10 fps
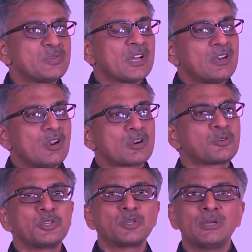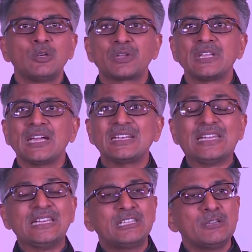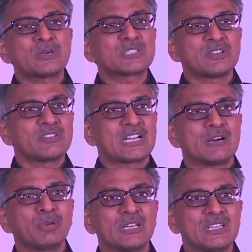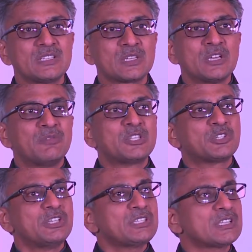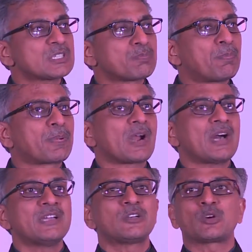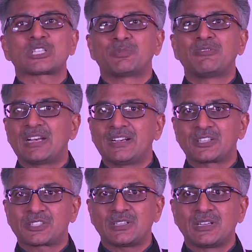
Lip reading: we are not going to be looking at 80% of the companies which reach us prior to customer validation.